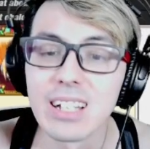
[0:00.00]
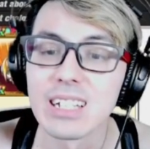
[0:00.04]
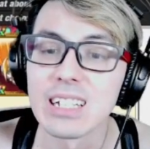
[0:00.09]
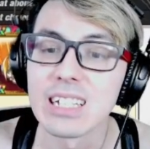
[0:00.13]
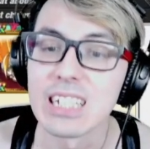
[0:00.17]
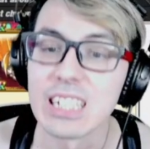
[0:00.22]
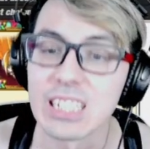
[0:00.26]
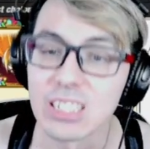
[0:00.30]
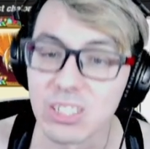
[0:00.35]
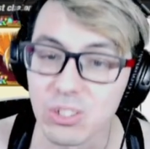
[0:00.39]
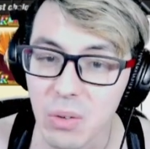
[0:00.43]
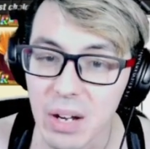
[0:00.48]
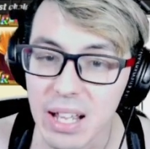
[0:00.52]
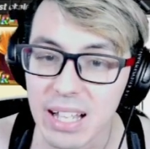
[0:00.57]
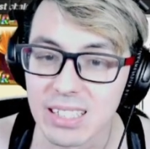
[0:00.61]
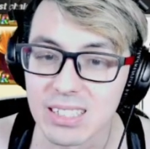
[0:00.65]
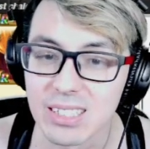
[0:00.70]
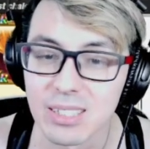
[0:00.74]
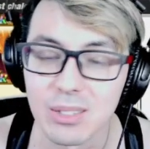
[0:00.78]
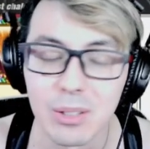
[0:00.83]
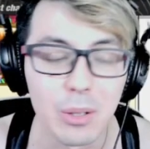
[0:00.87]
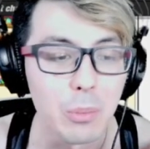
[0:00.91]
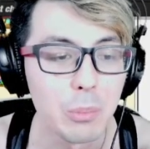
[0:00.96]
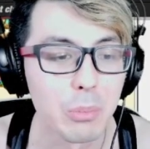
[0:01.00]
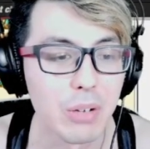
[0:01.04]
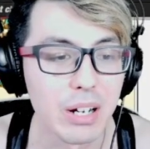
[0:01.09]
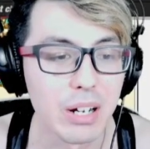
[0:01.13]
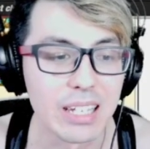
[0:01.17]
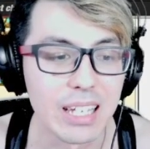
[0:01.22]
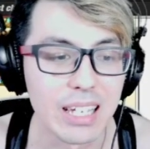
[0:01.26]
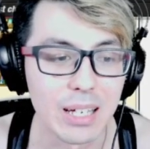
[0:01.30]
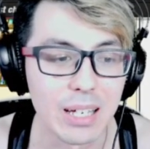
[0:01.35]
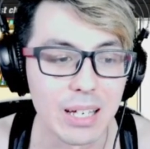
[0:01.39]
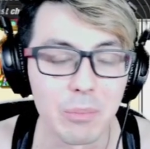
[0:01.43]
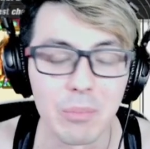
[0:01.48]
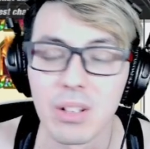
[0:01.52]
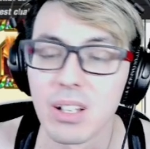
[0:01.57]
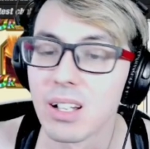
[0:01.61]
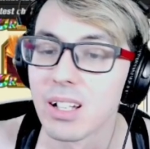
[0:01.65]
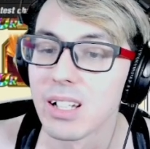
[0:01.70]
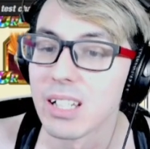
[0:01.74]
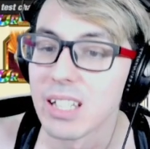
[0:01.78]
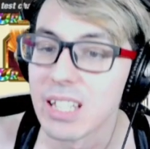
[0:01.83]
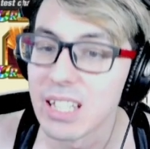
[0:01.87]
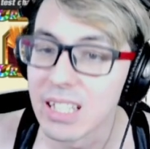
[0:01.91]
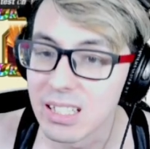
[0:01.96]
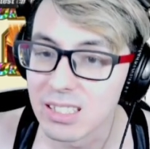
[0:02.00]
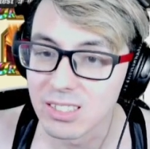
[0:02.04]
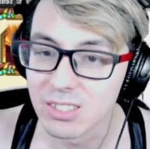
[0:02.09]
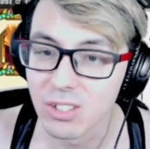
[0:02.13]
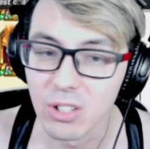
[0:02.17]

He's great. Bring him. He is